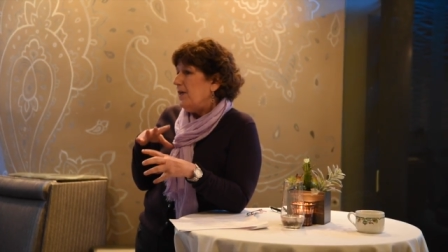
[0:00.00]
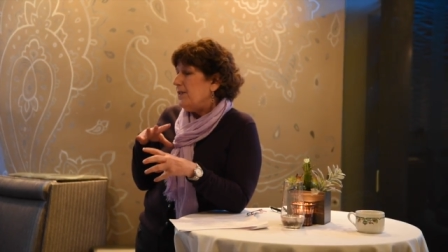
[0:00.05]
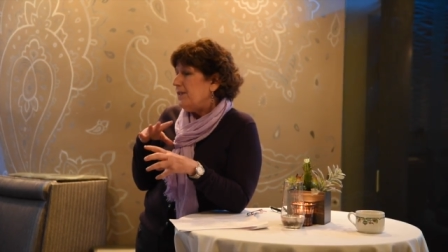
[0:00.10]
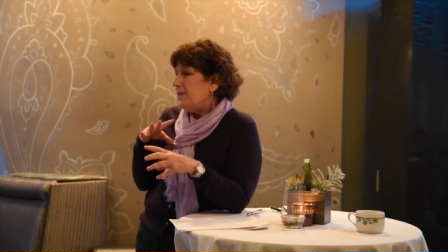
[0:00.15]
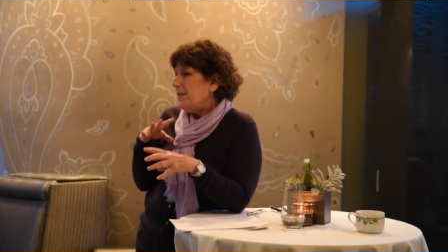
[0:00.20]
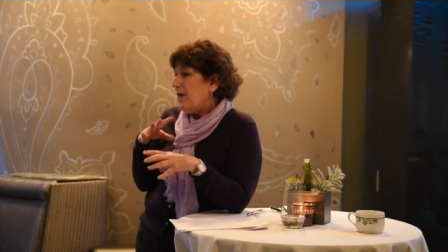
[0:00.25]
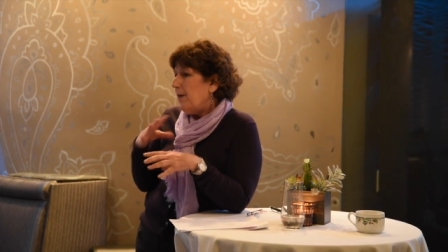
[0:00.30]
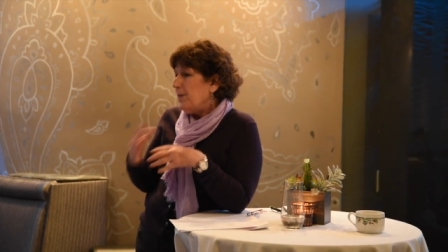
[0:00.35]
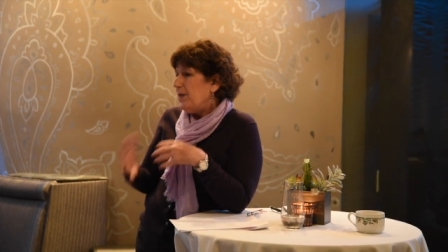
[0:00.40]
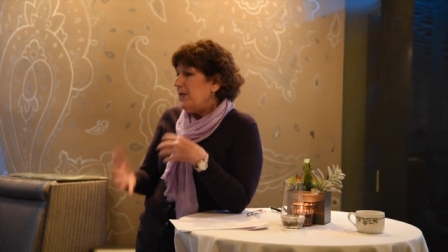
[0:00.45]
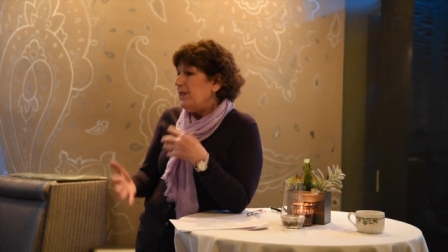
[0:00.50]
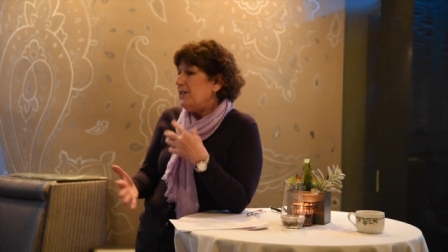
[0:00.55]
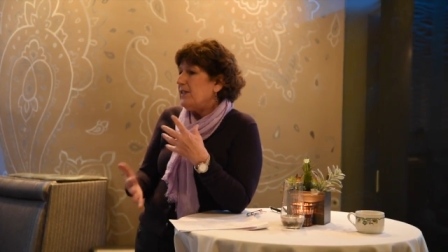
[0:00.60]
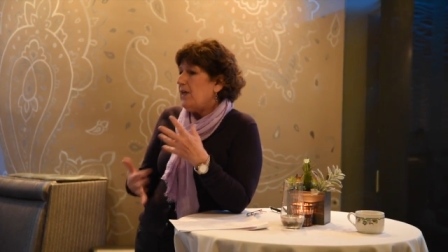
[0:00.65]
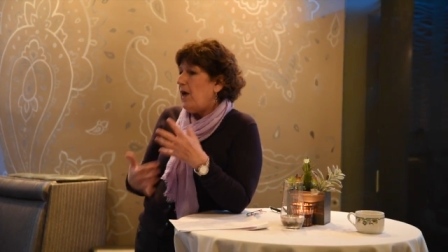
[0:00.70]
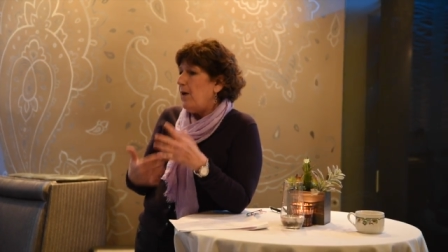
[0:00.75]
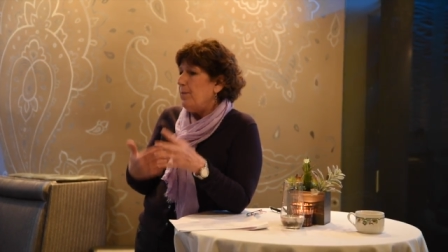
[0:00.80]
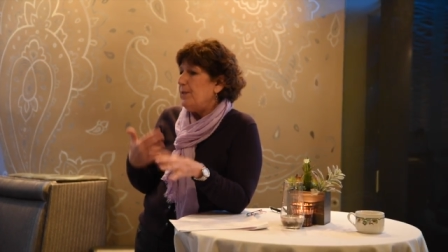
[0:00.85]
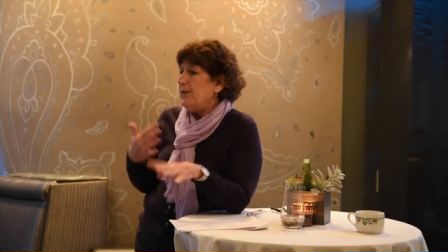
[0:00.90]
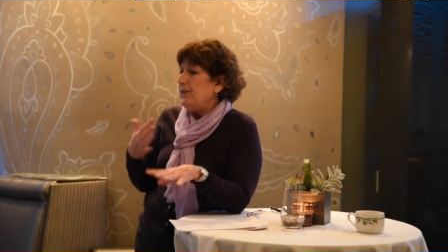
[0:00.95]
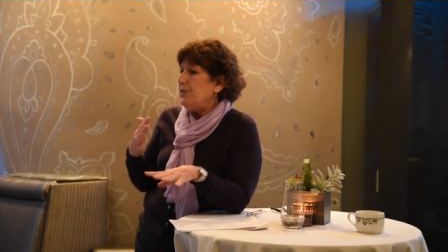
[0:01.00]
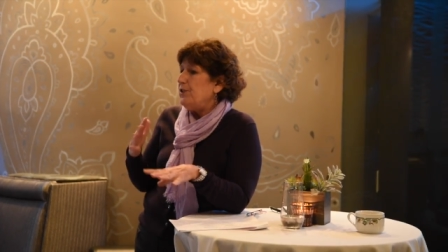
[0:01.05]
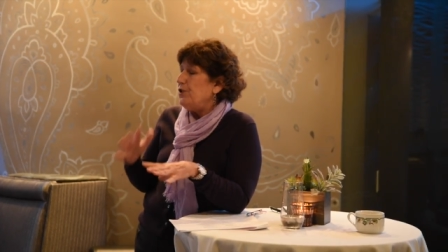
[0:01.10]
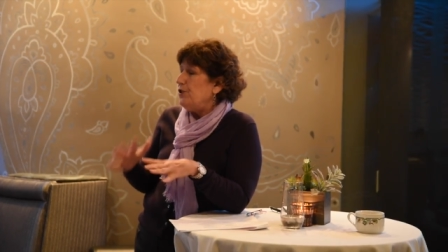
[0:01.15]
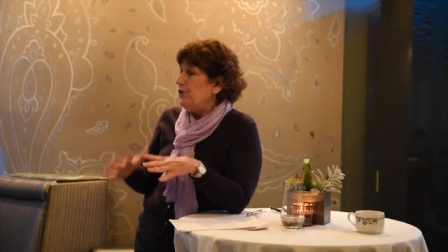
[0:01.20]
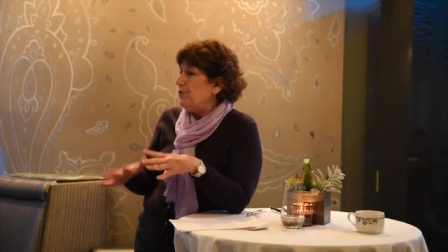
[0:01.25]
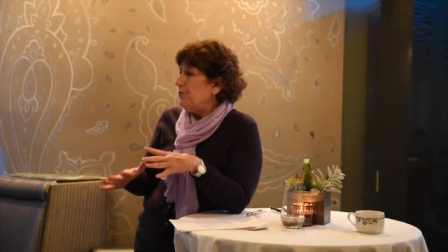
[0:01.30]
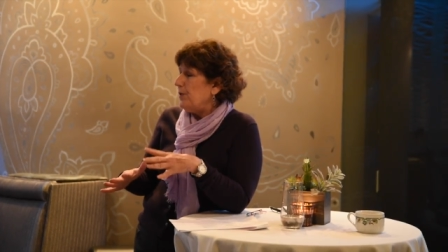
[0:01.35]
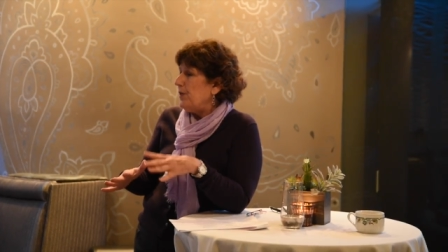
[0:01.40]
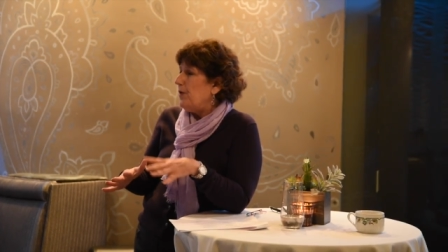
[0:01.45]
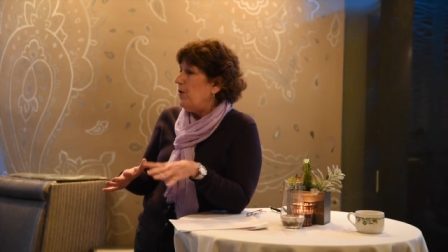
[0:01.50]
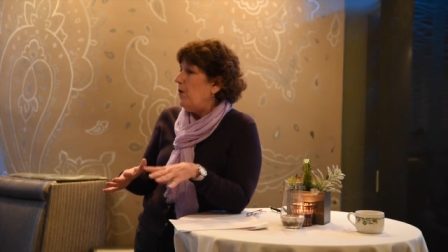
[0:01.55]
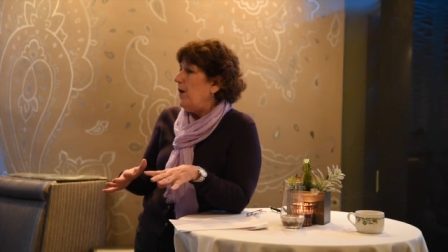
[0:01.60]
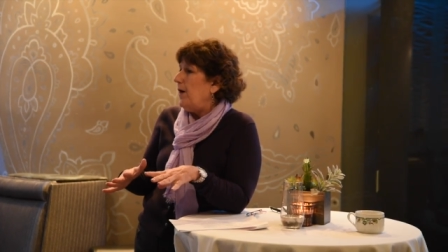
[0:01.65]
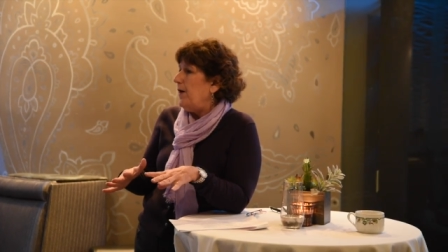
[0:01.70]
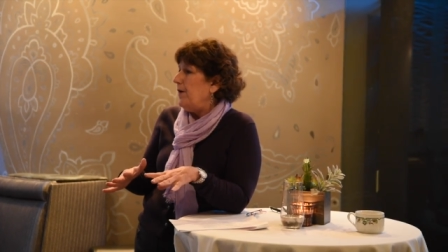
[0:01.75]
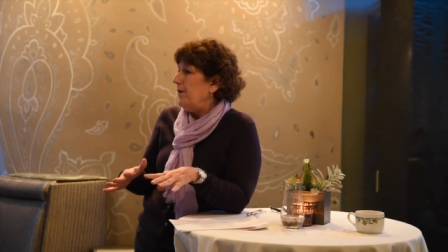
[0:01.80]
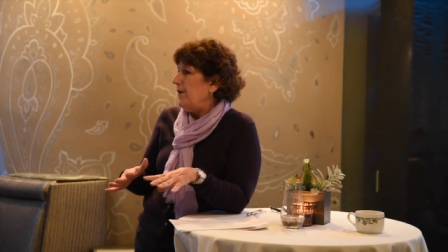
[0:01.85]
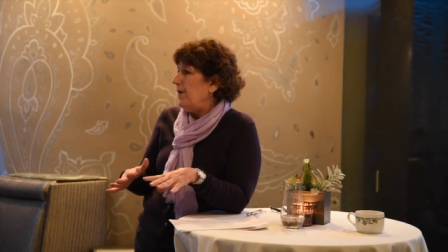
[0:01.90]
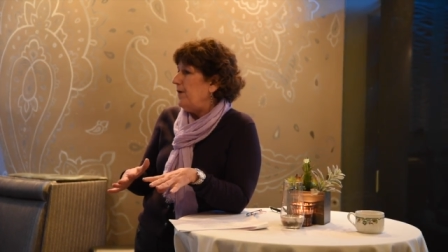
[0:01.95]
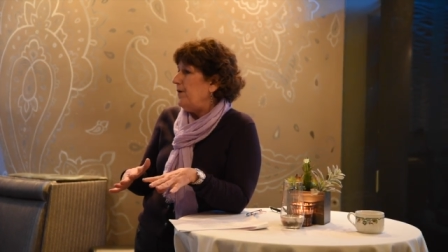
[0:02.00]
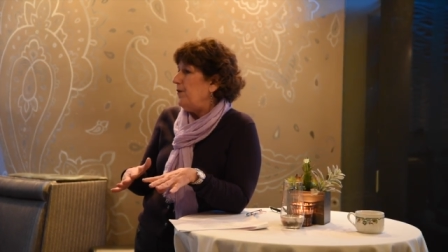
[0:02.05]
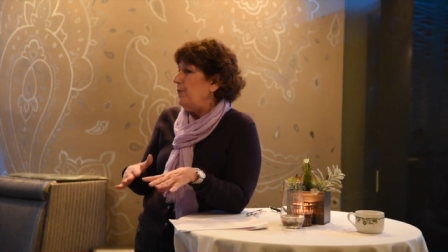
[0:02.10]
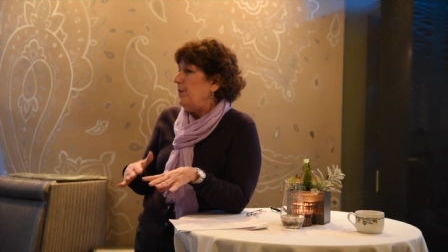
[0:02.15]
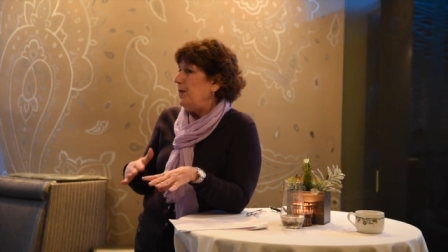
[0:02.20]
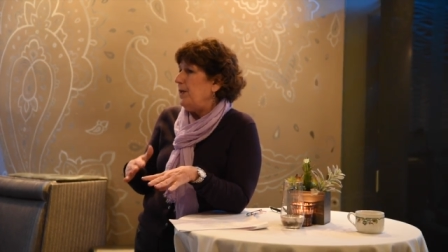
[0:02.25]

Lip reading: Some of these companies do require that you